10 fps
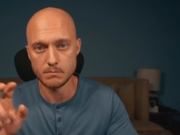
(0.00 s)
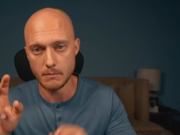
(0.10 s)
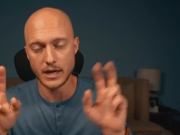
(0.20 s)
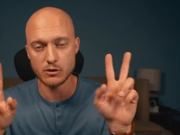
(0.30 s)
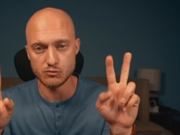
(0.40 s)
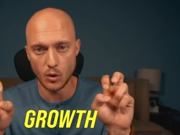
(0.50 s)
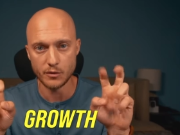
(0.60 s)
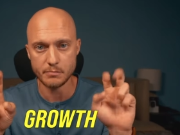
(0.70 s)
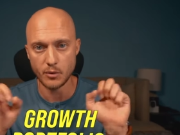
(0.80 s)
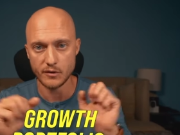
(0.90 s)
my
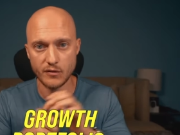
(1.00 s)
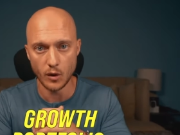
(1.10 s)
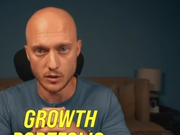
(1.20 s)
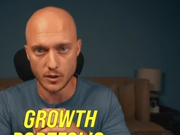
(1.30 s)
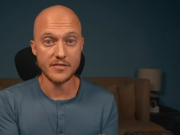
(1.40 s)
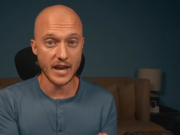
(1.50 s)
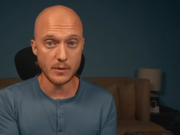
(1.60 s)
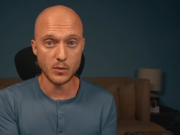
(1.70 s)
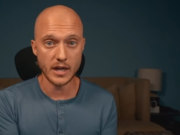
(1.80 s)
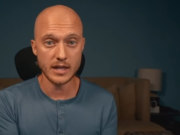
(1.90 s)
growth portfolio. That
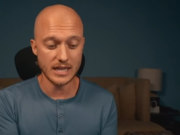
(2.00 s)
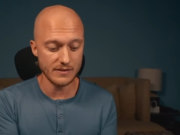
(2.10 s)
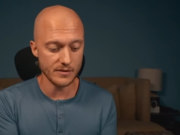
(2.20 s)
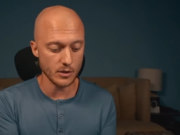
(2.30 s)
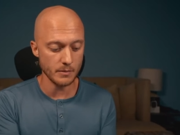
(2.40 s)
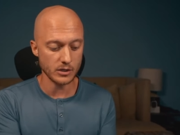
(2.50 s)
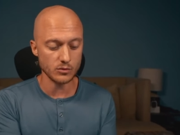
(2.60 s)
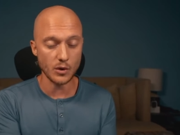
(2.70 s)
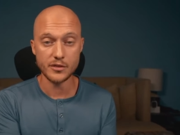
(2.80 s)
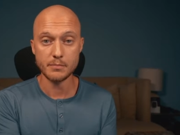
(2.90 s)
way, even though my
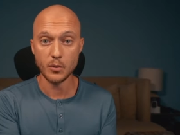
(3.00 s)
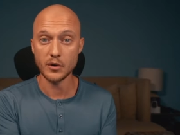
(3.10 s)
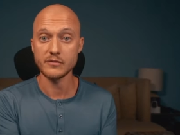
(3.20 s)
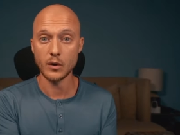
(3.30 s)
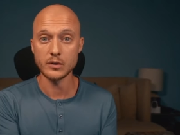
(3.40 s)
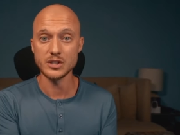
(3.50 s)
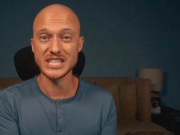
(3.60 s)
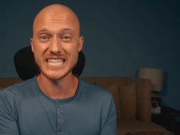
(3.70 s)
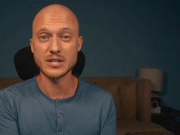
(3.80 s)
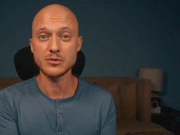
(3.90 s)
growth portfolio
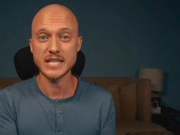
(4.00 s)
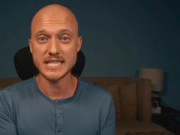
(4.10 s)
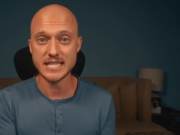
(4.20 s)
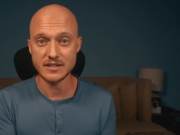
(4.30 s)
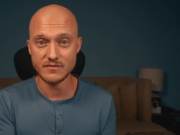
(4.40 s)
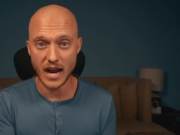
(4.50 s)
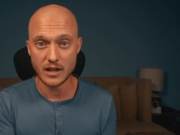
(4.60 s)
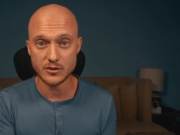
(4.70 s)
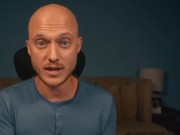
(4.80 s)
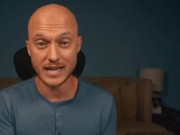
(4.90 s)
decreases in
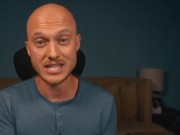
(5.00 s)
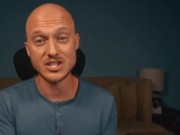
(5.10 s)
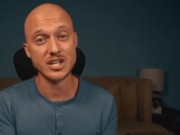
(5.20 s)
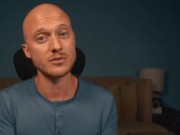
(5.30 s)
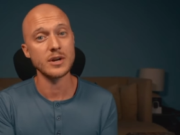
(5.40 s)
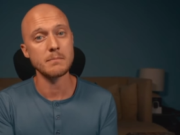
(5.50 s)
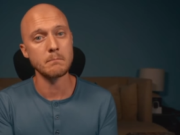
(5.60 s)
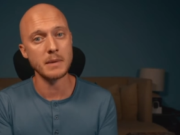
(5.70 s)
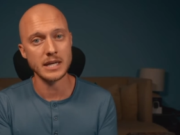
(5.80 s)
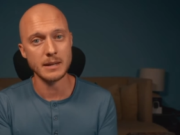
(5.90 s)
value, I can generate
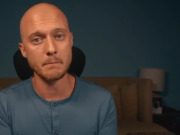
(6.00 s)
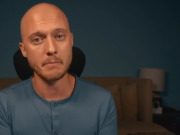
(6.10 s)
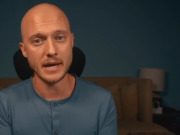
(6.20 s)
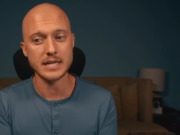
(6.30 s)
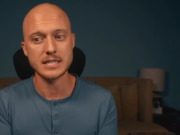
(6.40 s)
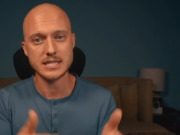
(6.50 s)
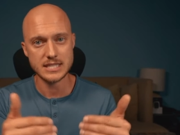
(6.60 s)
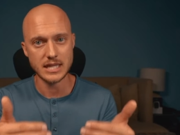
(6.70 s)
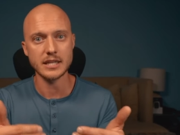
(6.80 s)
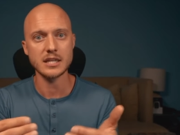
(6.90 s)
money by
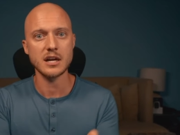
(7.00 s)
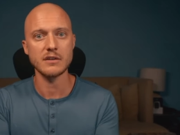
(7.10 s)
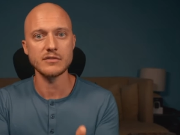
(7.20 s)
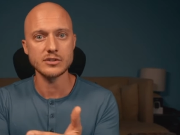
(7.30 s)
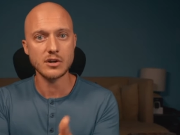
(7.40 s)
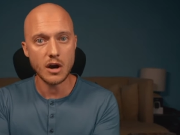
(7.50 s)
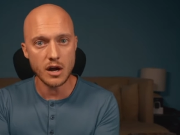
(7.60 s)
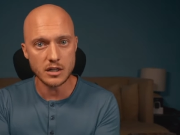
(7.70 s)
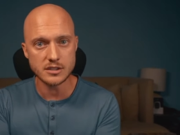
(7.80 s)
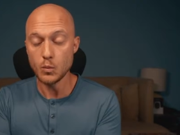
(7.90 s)
selling covered
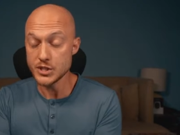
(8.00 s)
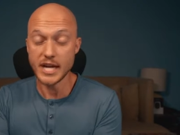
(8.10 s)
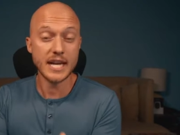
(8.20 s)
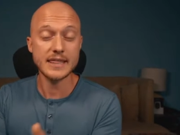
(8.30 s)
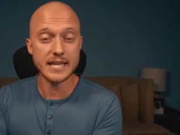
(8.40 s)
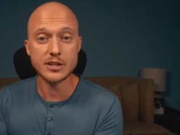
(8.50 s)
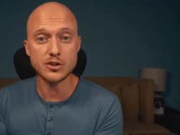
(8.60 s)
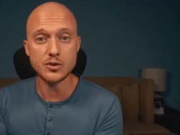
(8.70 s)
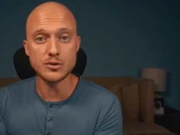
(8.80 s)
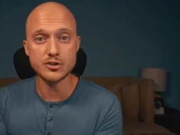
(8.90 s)
calls, which I can then
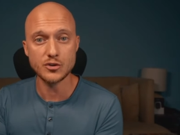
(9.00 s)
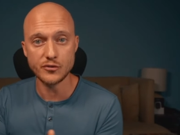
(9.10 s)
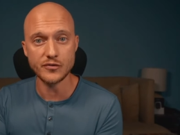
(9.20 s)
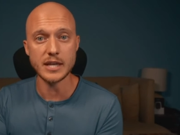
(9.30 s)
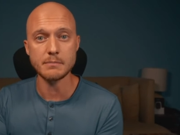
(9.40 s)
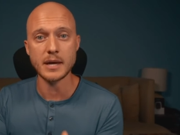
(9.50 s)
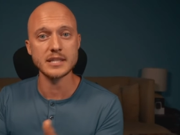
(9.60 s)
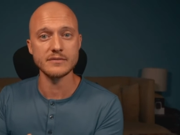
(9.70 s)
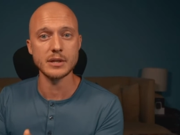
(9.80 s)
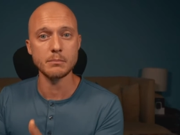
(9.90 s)
use to feed my
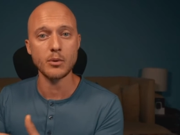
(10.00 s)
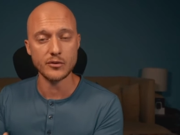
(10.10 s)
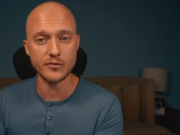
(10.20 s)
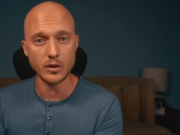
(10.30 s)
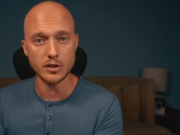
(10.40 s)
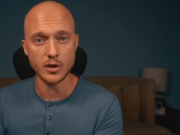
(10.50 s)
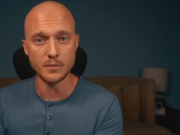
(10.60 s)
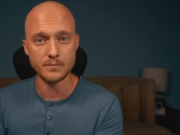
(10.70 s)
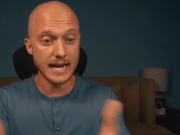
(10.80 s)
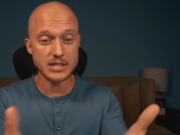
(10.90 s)
dividend portfolio.
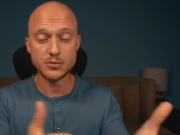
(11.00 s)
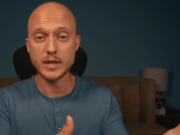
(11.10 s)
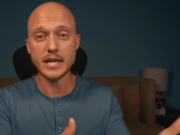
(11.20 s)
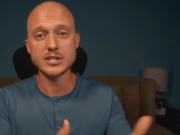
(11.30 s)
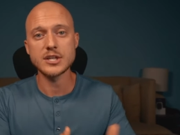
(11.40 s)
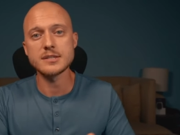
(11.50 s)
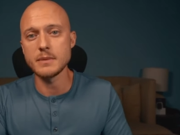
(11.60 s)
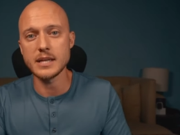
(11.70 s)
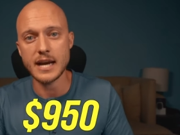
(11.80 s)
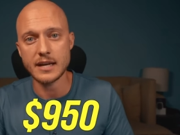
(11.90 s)
Last week, I just
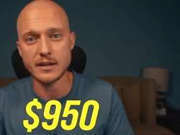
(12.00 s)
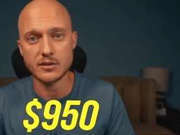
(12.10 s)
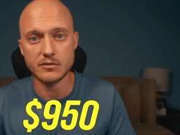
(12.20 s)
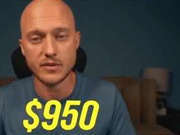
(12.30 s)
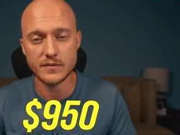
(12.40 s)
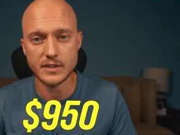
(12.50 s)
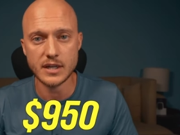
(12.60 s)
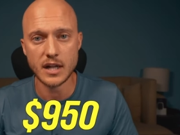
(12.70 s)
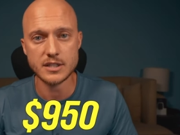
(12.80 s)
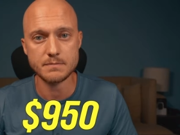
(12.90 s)
made nine hundred fifty
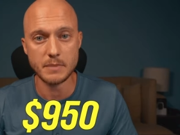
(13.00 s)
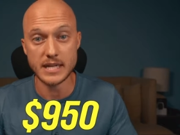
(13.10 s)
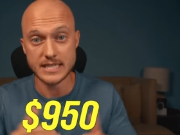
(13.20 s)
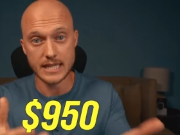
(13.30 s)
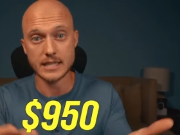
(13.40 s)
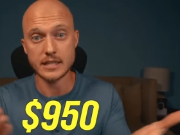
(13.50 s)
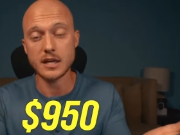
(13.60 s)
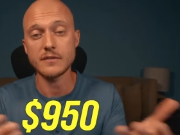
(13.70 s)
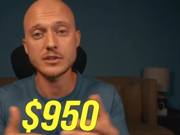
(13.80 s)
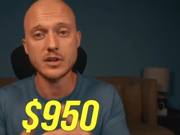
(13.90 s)
dollars by selling
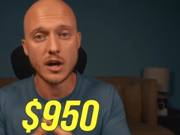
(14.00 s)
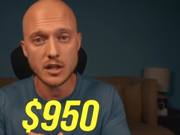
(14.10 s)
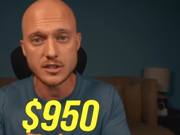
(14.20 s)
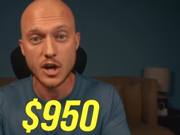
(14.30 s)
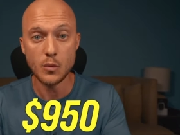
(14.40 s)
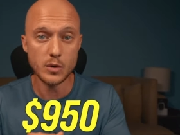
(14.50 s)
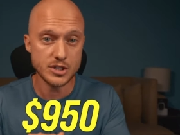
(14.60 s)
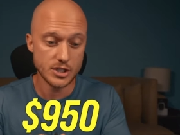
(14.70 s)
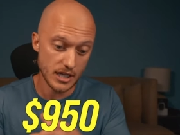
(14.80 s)
covered calls, which